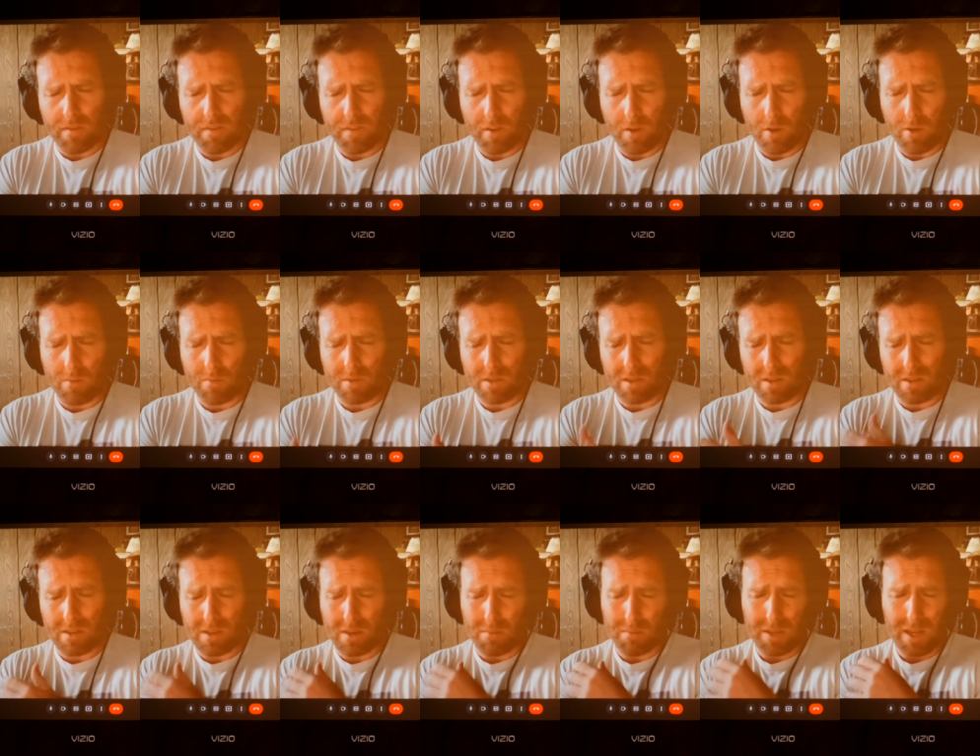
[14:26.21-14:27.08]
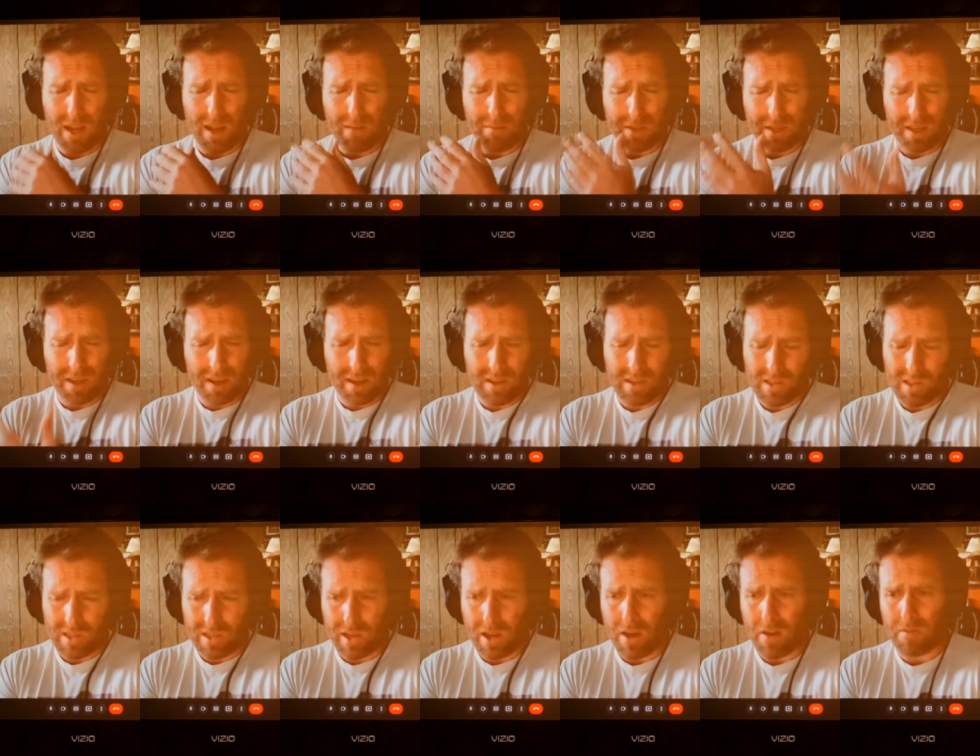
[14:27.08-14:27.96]
films, sometimes it
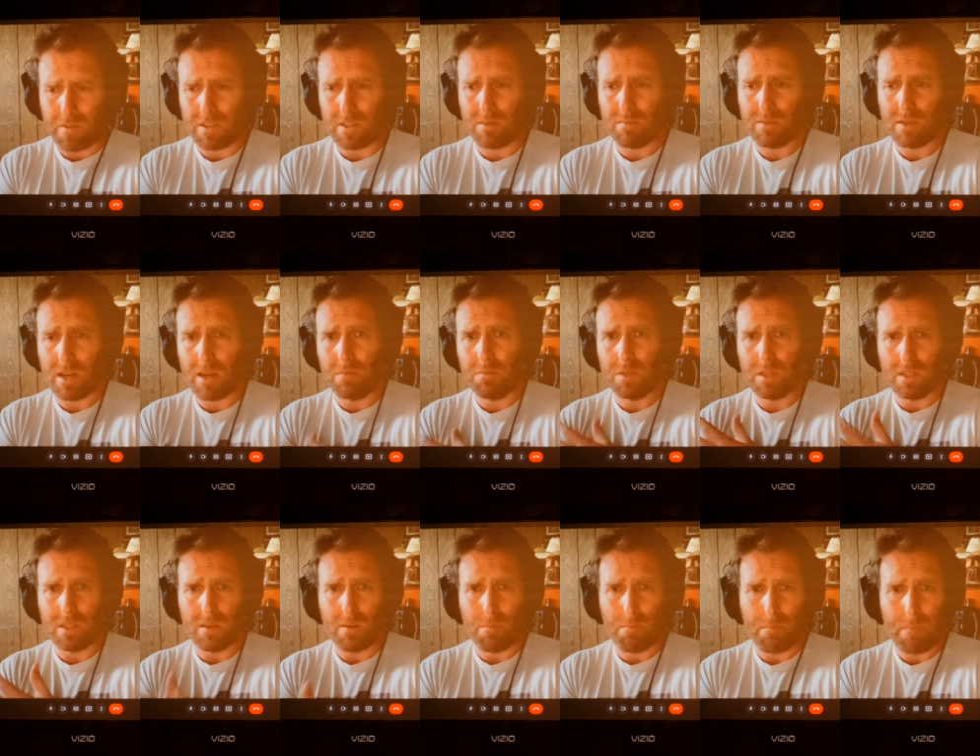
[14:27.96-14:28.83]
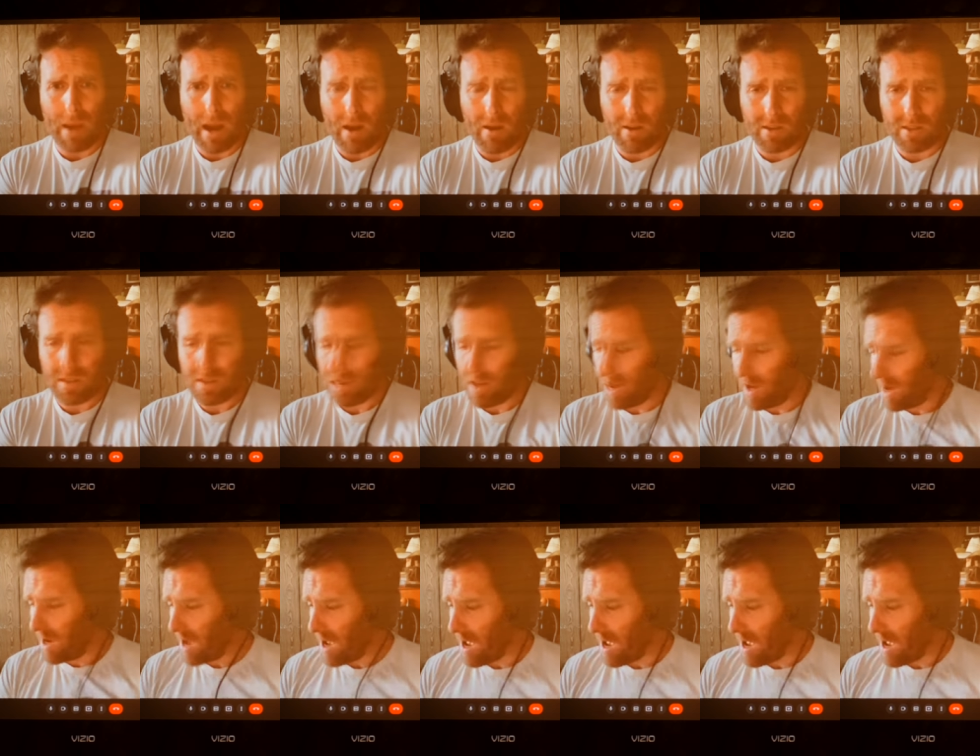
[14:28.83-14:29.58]
is tough. Sometimes it's embarrassing.